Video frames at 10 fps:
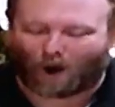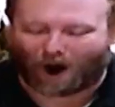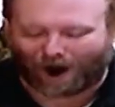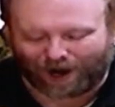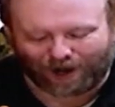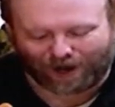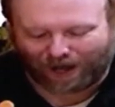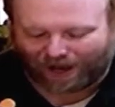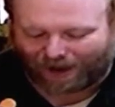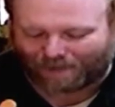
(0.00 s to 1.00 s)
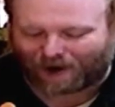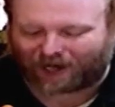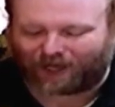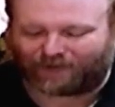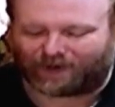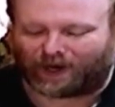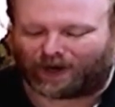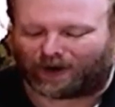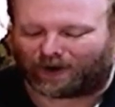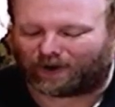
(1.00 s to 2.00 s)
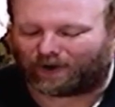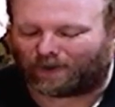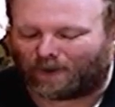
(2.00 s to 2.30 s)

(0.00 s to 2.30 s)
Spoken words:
why am I even here?